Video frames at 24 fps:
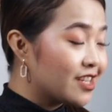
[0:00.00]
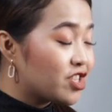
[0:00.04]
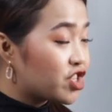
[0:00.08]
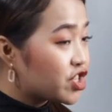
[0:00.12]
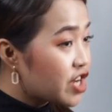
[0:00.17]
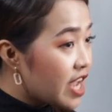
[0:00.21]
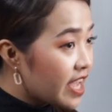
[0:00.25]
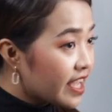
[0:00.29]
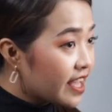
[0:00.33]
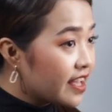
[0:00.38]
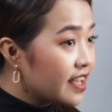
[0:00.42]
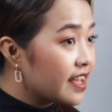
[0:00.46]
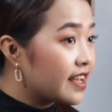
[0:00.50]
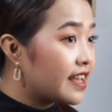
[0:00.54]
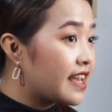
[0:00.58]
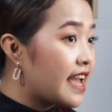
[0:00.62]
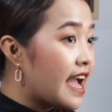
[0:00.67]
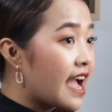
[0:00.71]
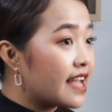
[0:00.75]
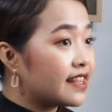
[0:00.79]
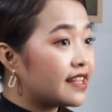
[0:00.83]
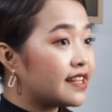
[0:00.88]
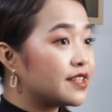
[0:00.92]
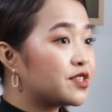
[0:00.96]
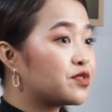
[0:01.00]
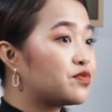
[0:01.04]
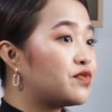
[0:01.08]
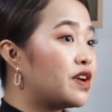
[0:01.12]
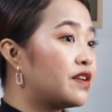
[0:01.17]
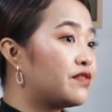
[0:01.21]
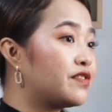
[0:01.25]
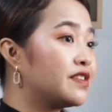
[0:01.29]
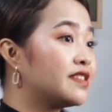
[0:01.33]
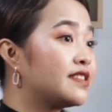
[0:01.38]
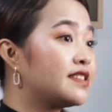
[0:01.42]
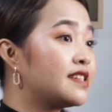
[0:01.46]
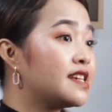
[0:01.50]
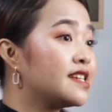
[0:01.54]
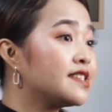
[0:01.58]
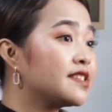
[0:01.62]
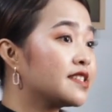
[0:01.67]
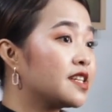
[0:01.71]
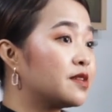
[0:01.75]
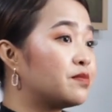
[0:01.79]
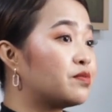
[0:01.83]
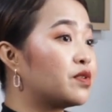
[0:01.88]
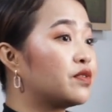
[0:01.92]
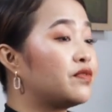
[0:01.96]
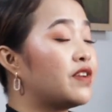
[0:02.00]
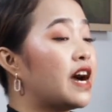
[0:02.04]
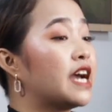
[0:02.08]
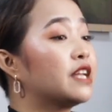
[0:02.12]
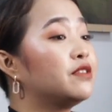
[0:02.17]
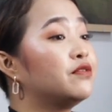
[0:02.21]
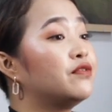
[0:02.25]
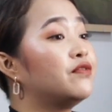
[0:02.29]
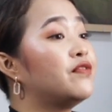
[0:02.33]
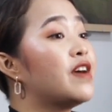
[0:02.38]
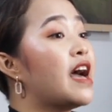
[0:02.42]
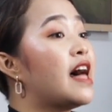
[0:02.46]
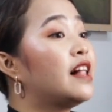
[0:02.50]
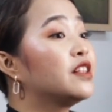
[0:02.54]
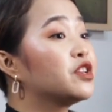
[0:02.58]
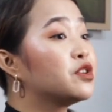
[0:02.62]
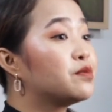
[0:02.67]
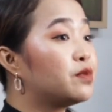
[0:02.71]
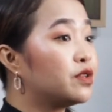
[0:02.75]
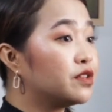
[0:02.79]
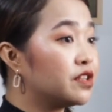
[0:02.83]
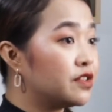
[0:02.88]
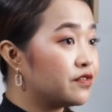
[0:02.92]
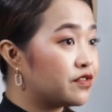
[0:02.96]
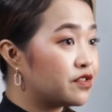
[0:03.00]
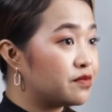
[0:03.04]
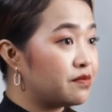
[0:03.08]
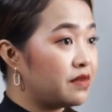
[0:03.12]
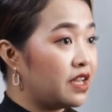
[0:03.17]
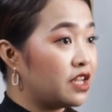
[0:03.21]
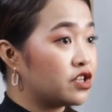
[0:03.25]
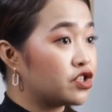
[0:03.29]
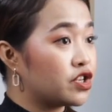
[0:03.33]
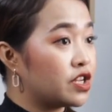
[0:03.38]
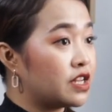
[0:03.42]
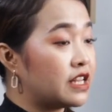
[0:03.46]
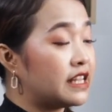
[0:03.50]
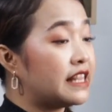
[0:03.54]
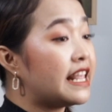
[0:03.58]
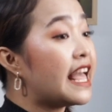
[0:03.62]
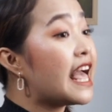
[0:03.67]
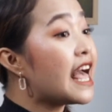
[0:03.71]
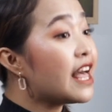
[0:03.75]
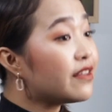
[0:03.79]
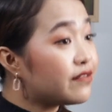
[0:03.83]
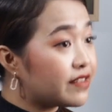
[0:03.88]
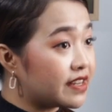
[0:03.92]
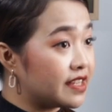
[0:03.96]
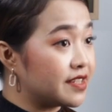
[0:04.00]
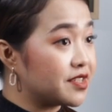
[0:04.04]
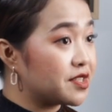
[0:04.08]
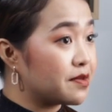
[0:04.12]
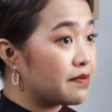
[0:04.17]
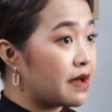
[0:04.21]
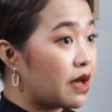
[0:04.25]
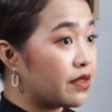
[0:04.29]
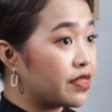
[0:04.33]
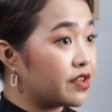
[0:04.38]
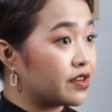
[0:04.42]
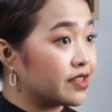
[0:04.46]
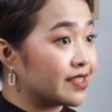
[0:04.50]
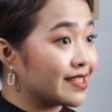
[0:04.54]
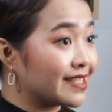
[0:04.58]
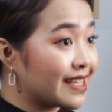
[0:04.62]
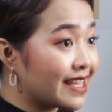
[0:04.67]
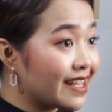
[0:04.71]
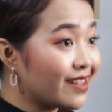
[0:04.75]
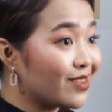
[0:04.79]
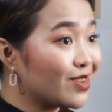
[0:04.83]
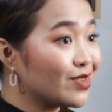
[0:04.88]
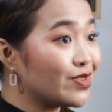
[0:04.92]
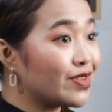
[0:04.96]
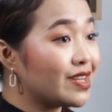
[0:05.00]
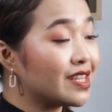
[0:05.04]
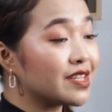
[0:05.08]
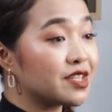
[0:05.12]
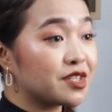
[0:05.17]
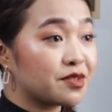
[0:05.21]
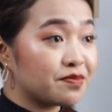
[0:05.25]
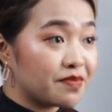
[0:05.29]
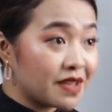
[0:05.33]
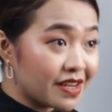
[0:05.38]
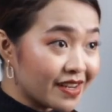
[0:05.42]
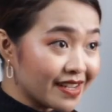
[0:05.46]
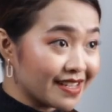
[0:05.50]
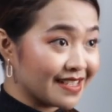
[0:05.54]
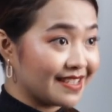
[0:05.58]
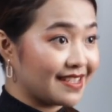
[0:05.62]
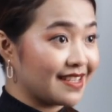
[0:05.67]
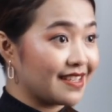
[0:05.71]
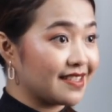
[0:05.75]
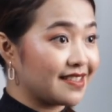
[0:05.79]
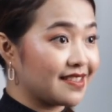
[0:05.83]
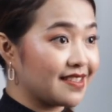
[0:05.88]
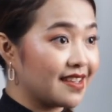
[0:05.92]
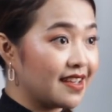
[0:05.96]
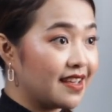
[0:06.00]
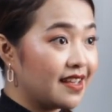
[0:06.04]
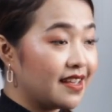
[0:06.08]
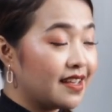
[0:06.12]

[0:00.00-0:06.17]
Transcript: Checking a candidate's references can provide valuable information and evidence about their skills and experiences.